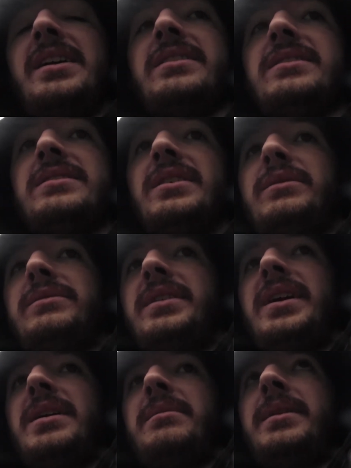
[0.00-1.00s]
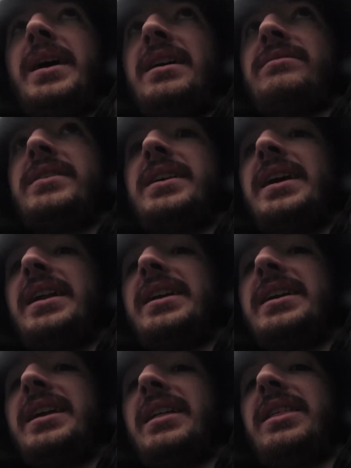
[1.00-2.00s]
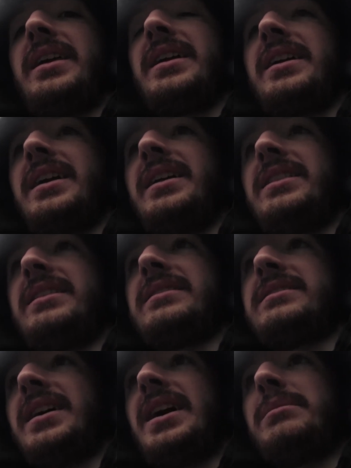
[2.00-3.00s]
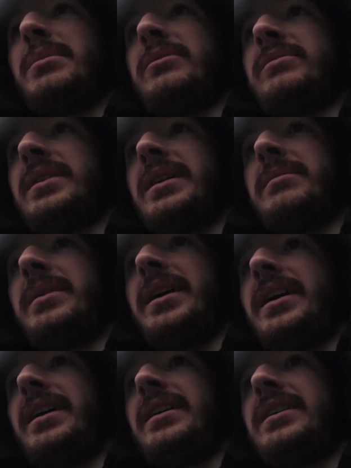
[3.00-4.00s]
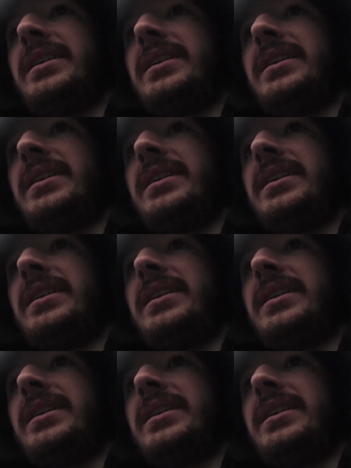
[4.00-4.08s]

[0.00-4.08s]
else. Hopefully, I'm not forgetting anything again this time. Hopefully, I'm not.